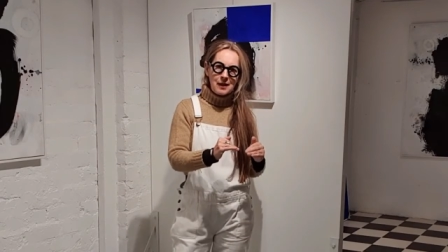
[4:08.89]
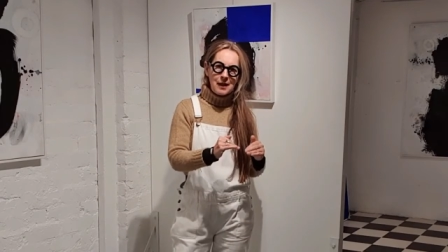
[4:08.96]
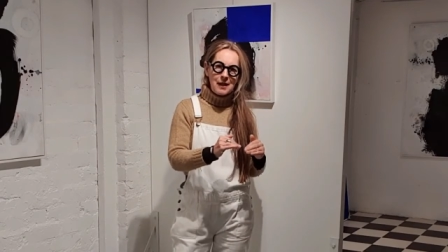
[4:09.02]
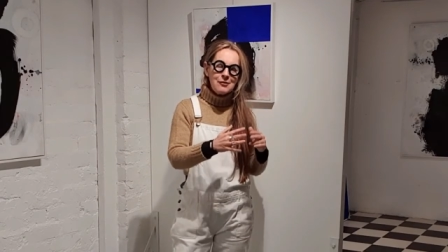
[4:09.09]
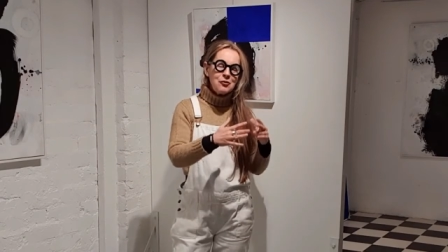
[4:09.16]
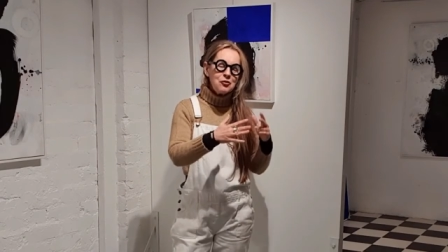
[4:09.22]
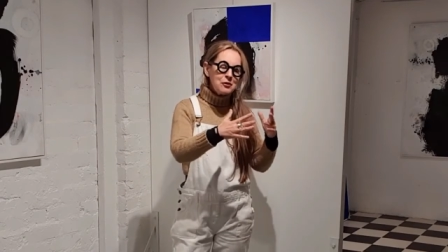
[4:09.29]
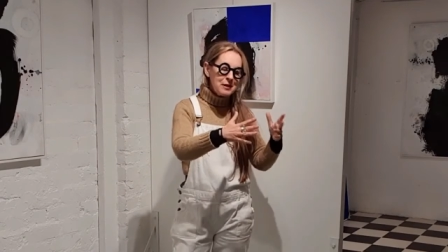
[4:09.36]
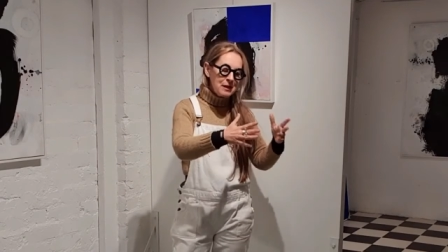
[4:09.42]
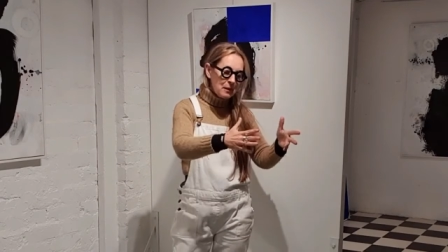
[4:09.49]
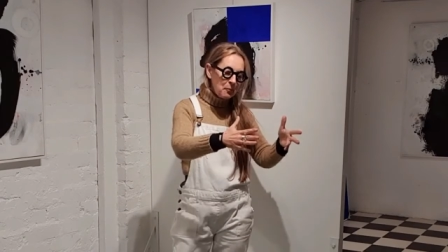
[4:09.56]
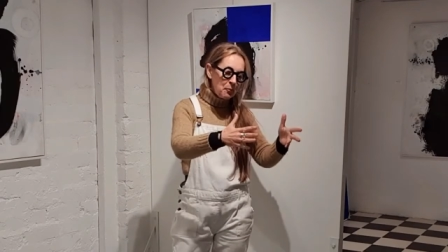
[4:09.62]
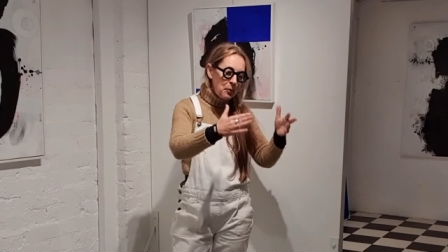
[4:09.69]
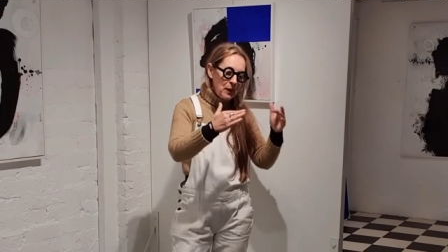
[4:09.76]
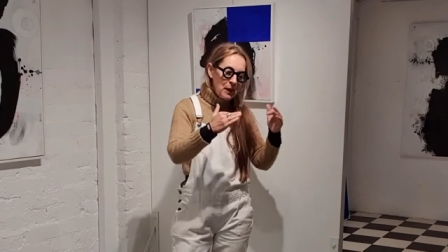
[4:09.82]
is to
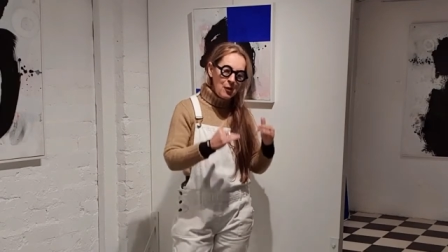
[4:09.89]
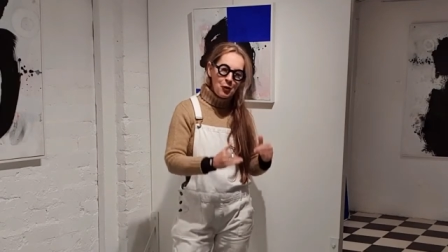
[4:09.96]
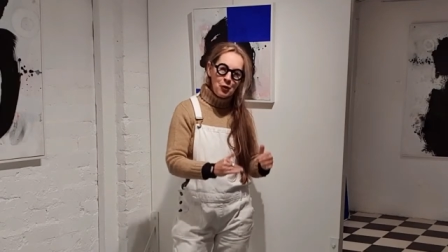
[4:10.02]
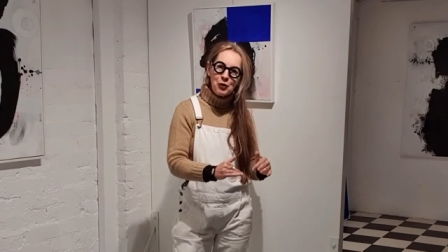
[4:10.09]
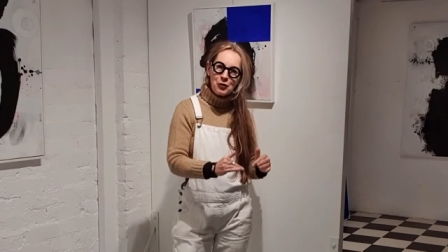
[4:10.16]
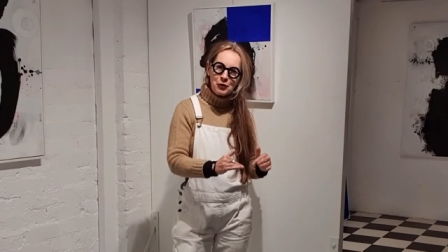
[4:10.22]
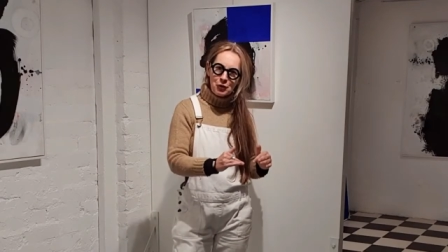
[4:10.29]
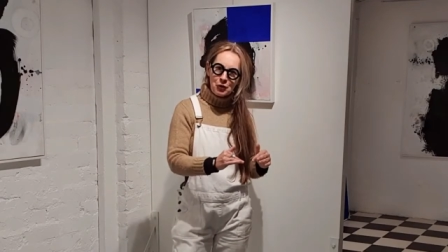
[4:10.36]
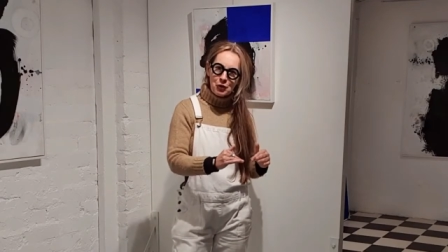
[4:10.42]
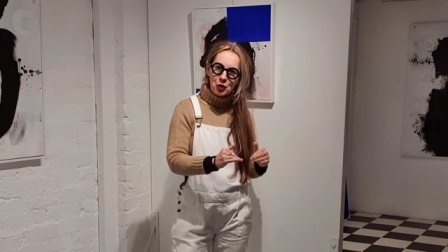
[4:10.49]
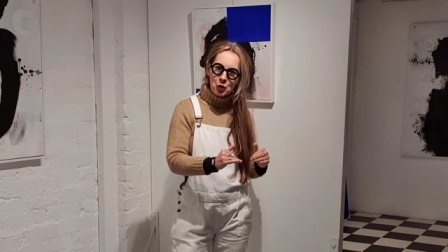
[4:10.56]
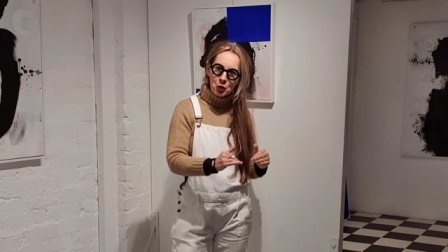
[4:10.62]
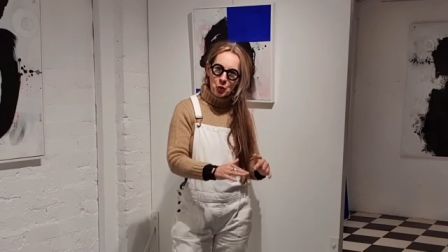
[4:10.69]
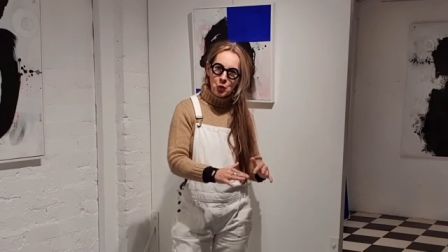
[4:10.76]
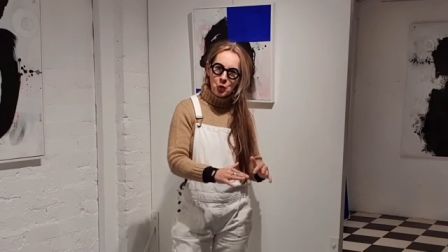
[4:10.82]
dig below the
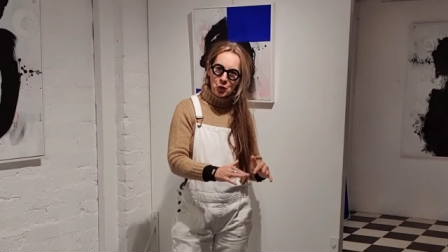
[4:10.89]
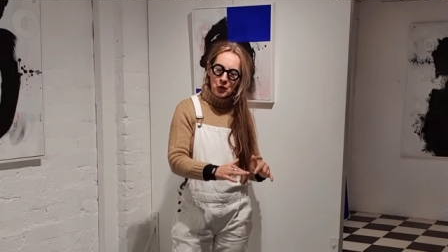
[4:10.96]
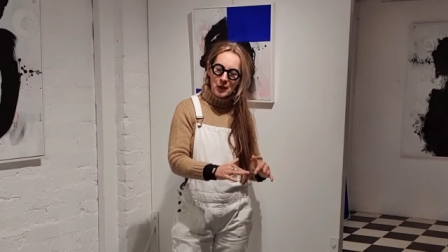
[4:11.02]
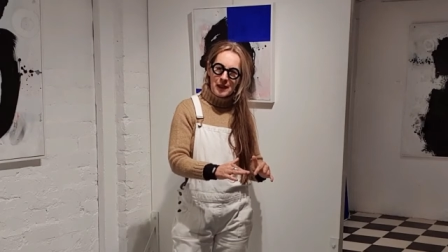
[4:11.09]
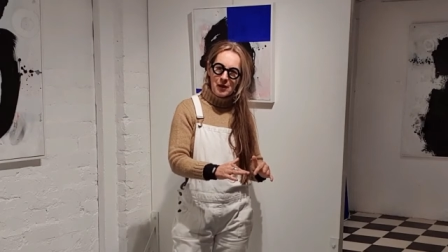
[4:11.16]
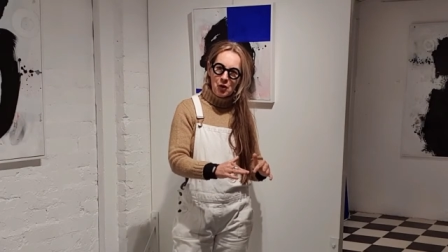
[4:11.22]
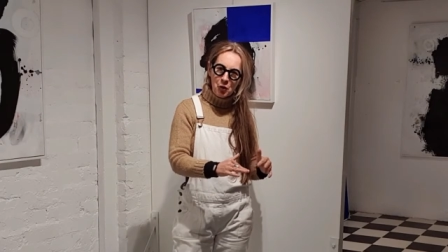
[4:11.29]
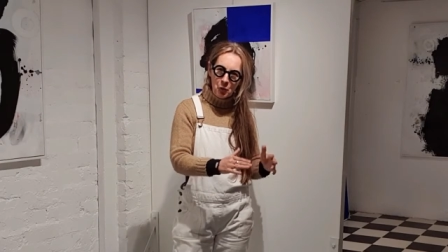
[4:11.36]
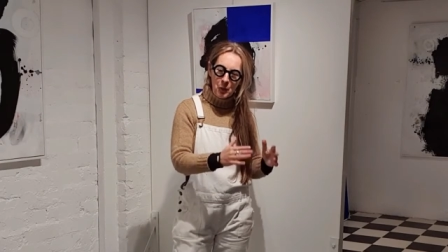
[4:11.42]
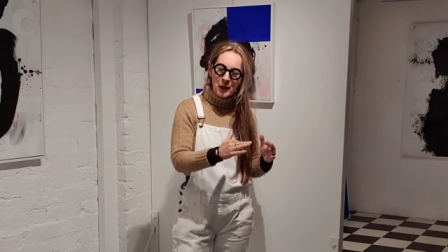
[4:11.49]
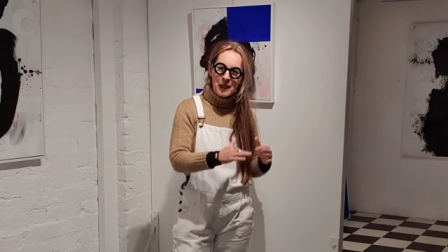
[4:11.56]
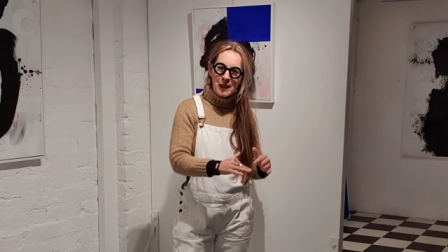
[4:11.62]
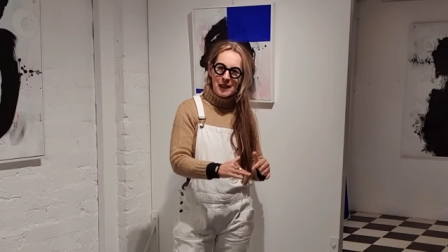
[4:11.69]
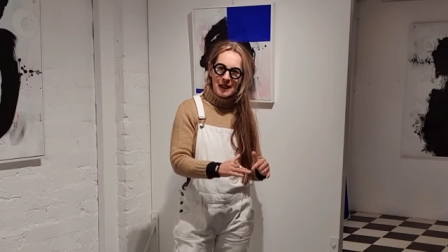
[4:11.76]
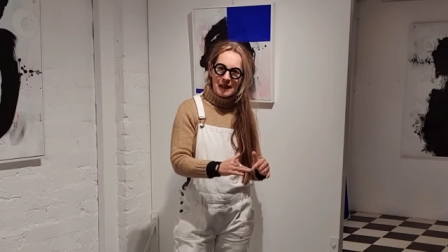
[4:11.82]

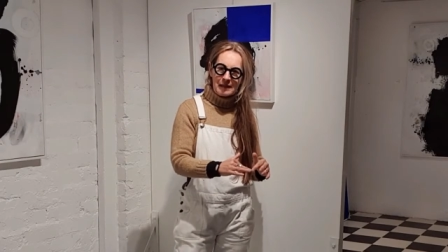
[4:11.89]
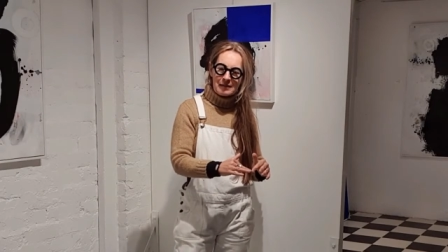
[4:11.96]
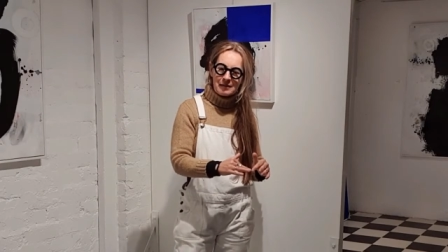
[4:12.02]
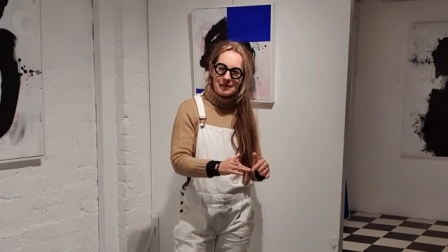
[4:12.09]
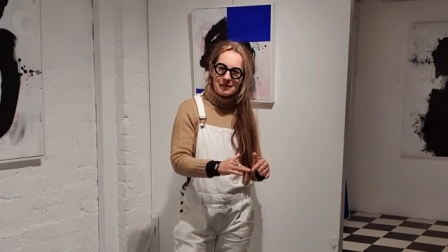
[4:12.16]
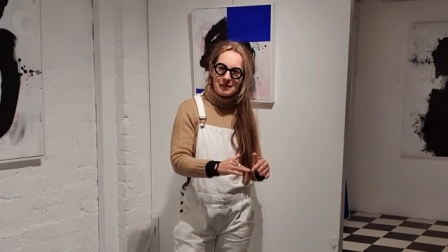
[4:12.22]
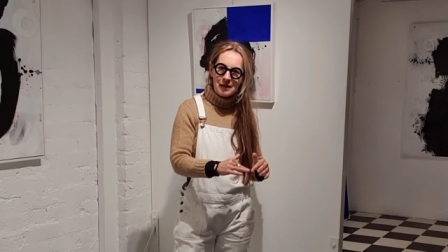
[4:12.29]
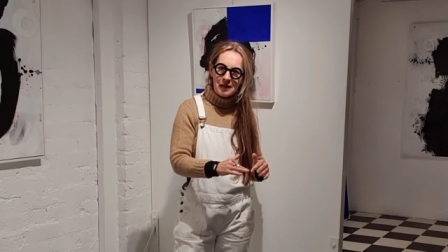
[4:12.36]
awareness.